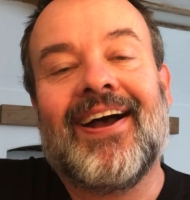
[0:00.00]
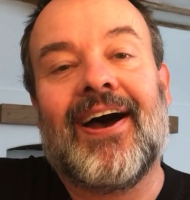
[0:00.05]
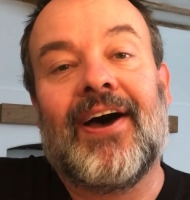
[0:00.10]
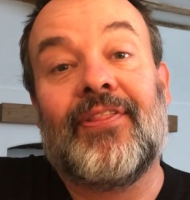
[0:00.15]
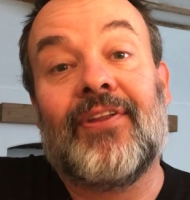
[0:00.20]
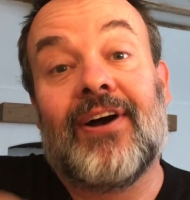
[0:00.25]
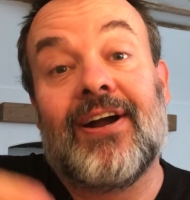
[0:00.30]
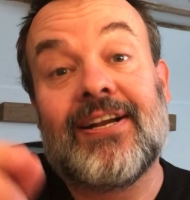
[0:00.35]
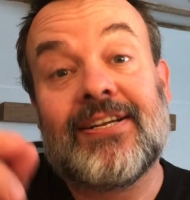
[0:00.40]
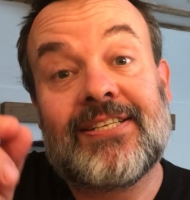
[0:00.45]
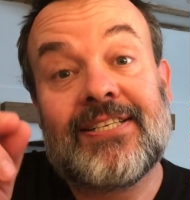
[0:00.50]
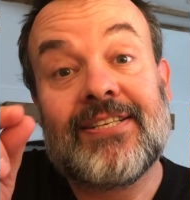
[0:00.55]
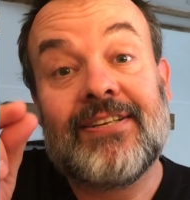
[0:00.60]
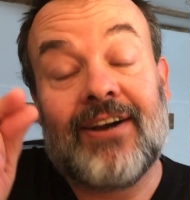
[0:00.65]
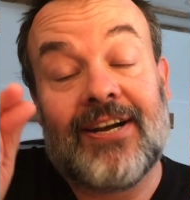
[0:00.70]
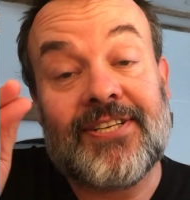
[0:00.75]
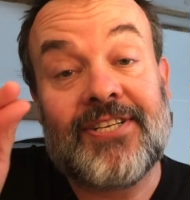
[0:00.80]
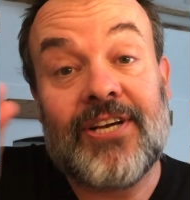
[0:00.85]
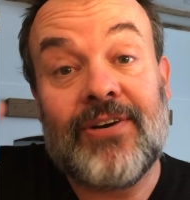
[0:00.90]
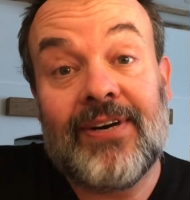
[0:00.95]
that
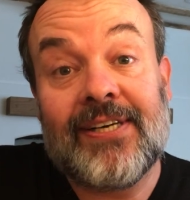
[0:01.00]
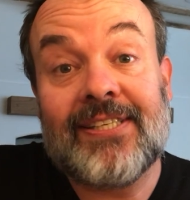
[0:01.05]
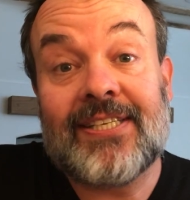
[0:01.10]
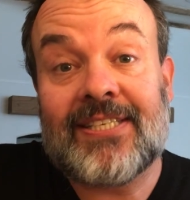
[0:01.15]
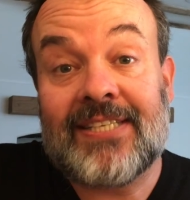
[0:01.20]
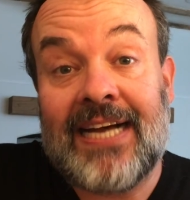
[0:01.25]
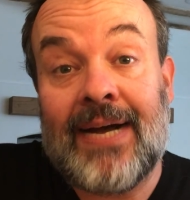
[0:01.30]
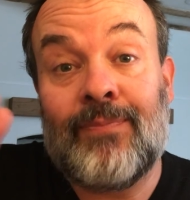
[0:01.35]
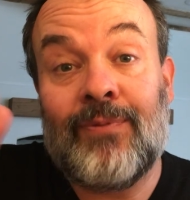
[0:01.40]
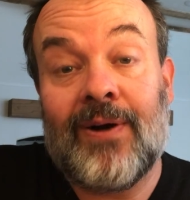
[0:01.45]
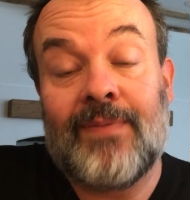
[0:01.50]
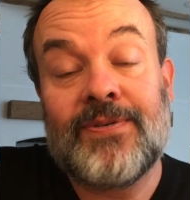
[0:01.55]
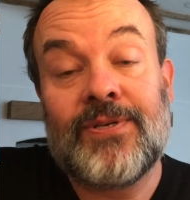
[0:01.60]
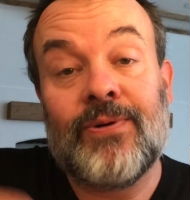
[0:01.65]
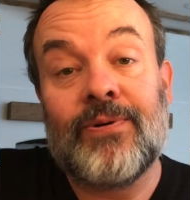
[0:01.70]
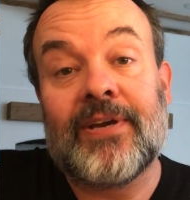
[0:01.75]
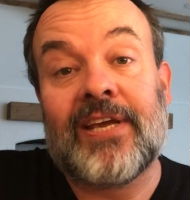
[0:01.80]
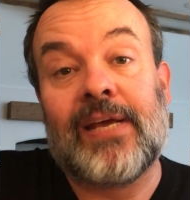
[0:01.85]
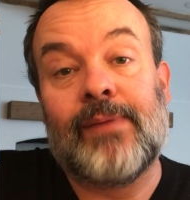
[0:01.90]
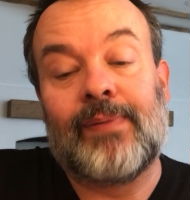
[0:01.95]
I do understand what I'm
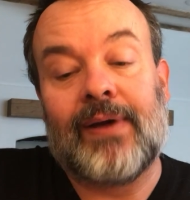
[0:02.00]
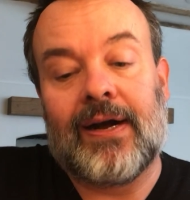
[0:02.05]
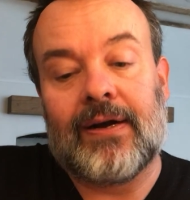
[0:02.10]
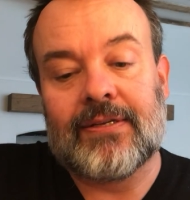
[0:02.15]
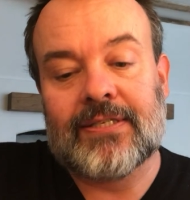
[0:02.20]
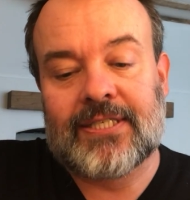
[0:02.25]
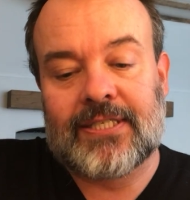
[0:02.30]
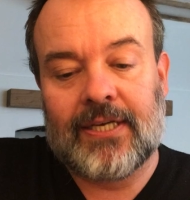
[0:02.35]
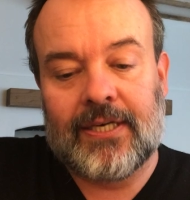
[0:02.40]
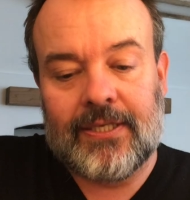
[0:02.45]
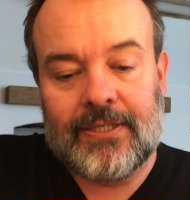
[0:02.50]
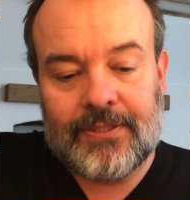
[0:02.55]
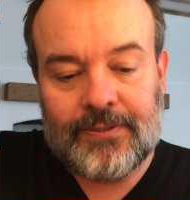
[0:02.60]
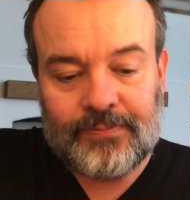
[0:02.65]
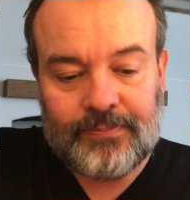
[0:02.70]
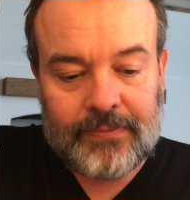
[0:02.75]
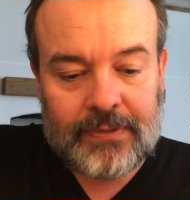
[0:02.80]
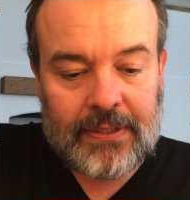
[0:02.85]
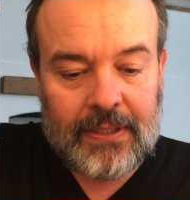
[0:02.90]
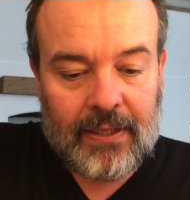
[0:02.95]
talking about. So
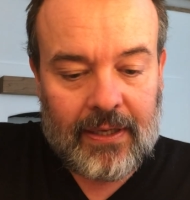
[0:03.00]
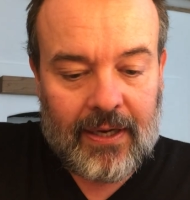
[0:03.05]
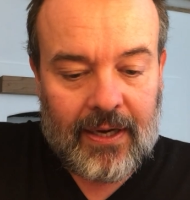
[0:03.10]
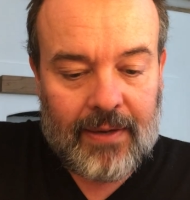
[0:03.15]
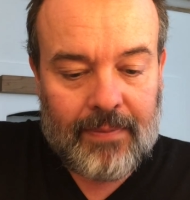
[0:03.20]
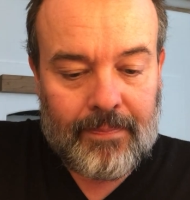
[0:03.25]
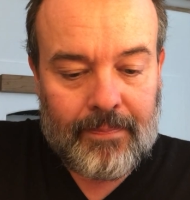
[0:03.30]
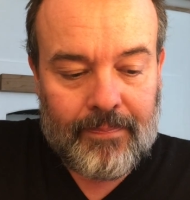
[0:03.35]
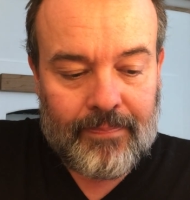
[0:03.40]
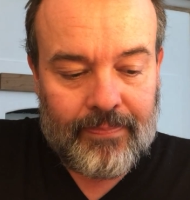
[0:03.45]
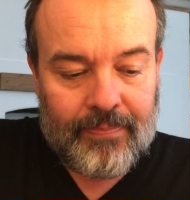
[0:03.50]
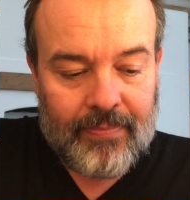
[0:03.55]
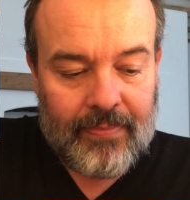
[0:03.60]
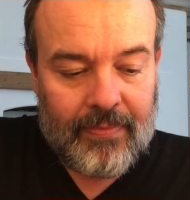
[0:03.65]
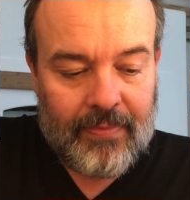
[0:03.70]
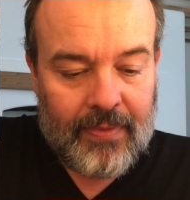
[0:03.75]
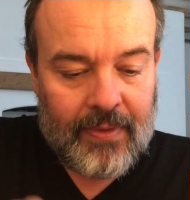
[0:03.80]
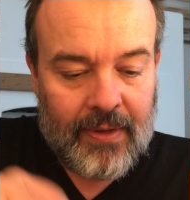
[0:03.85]
I'm